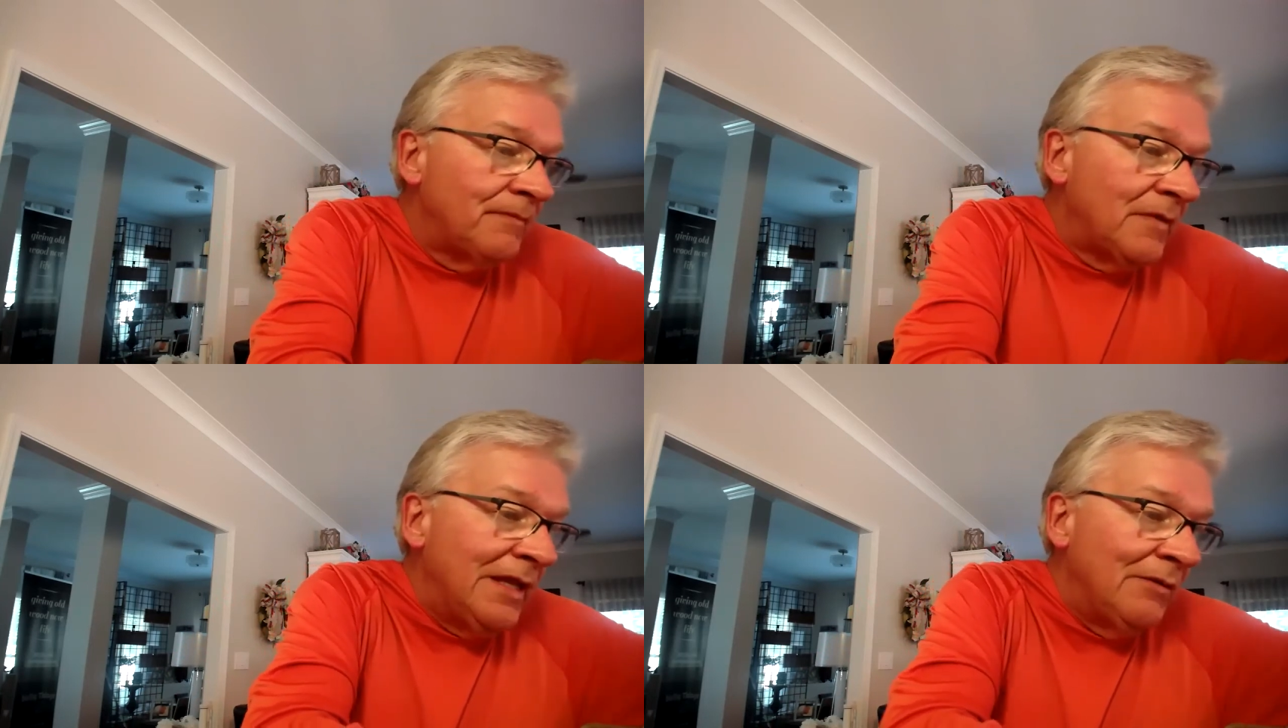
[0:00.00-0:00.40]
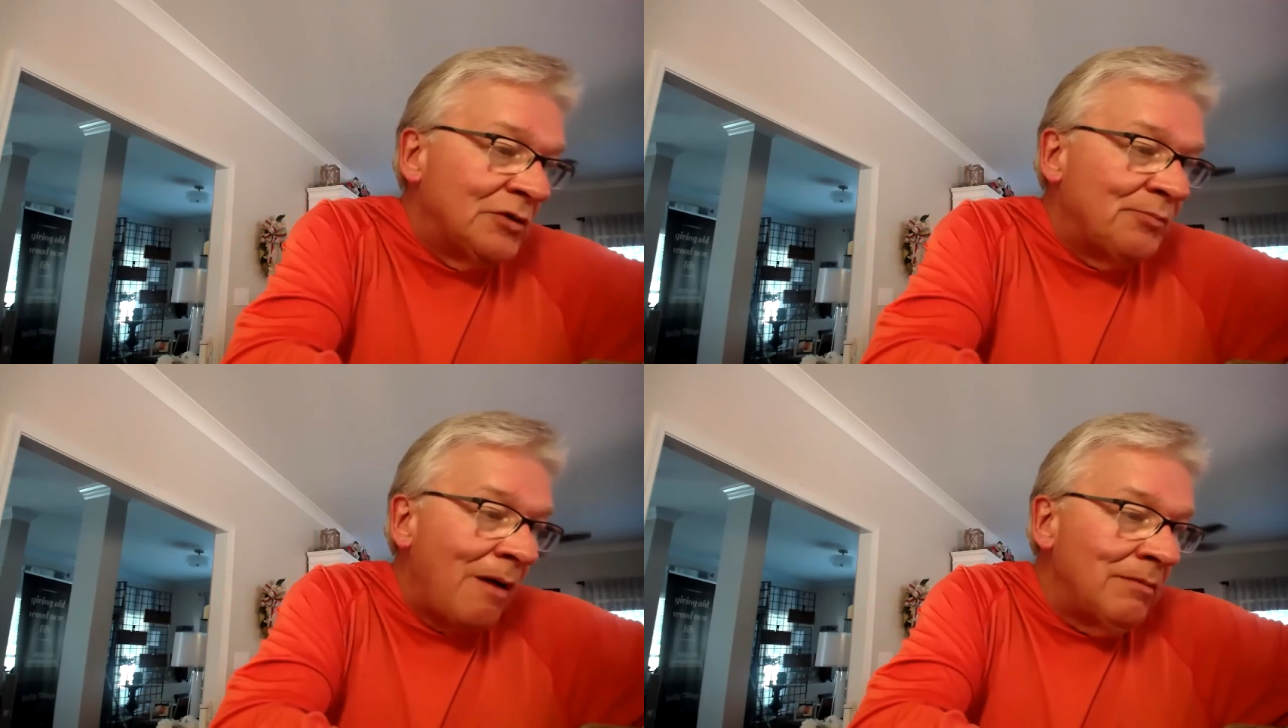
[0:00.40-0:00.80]
It was
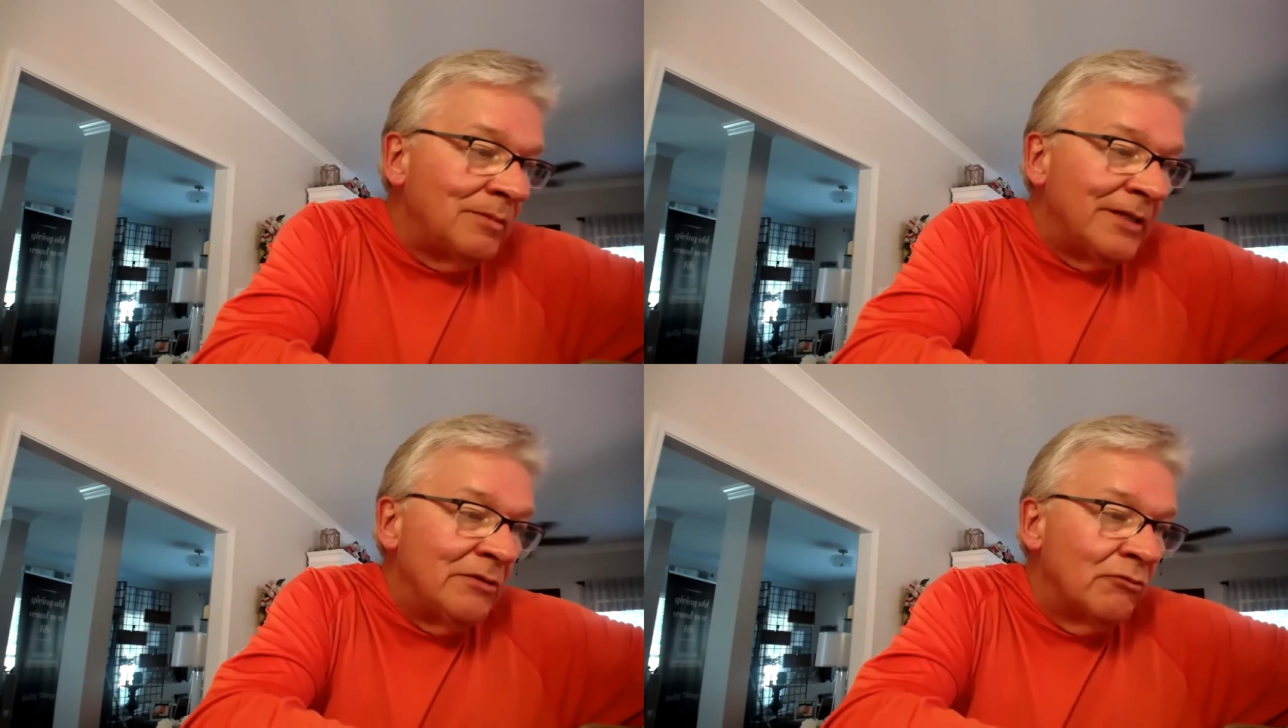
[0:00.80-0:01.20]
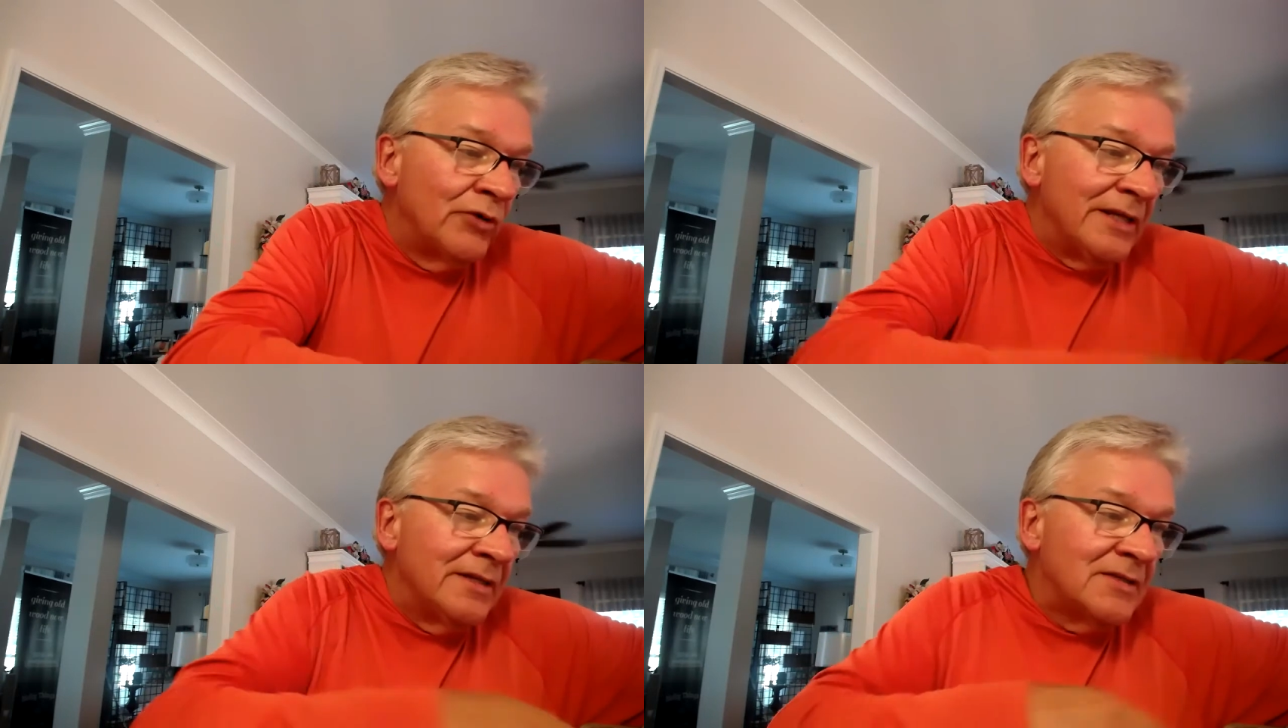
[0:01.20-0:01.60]
probably
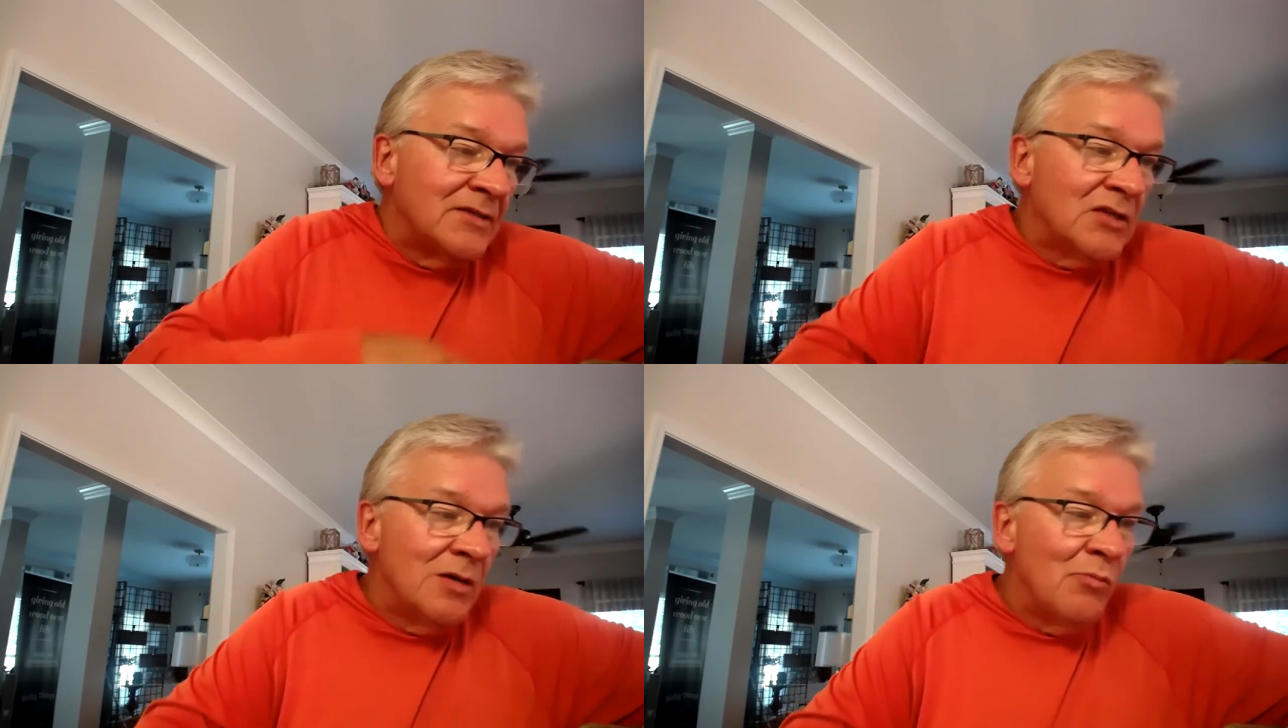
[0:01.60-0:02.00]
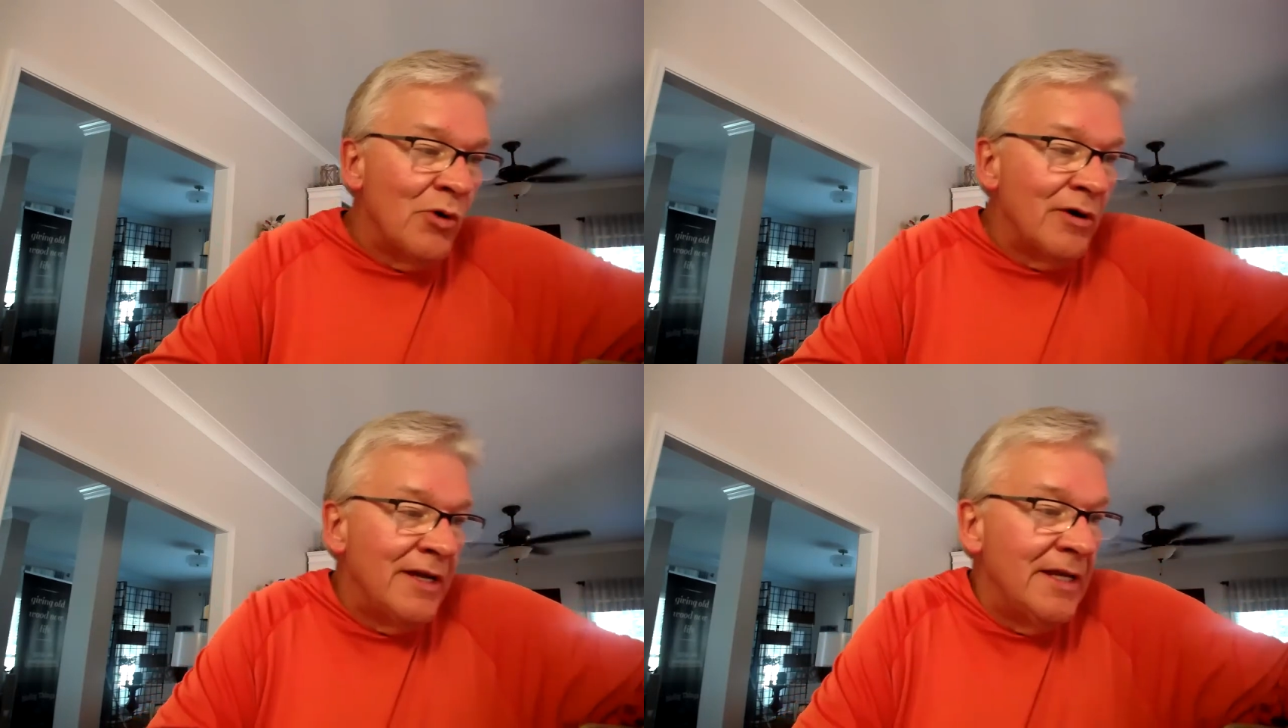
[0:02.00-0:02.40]
written
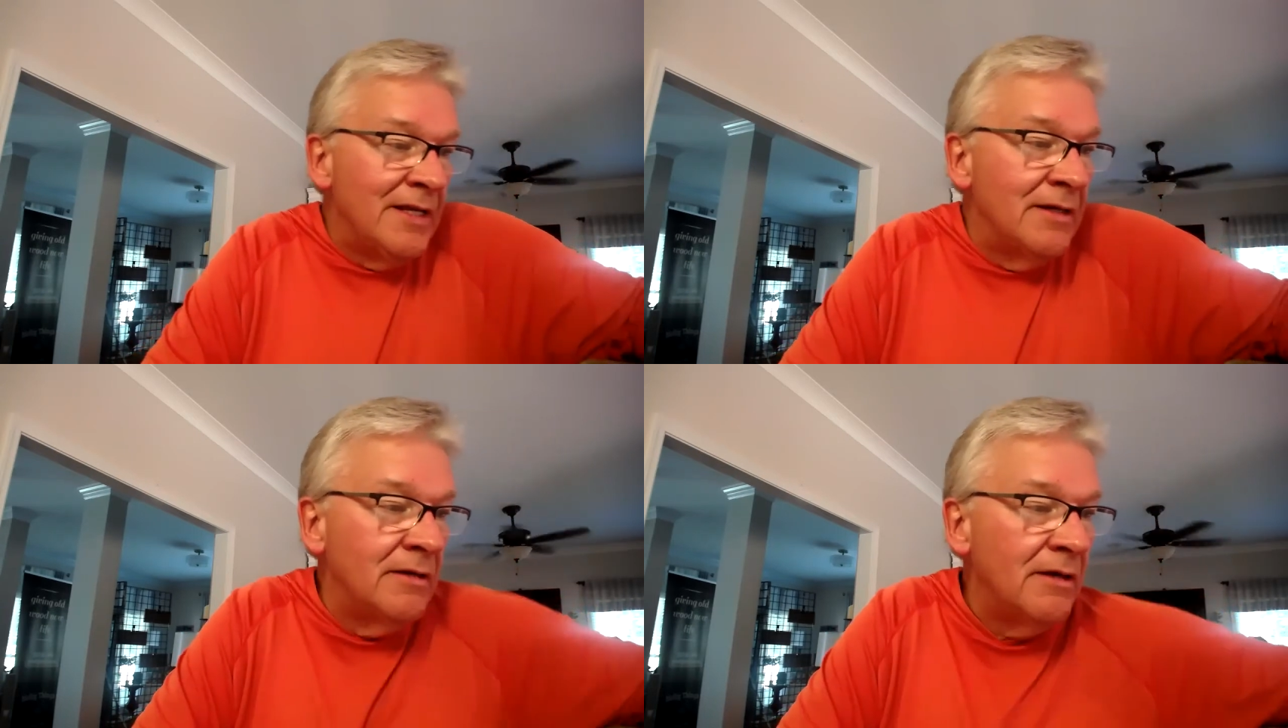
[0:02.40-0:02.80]
somewhere in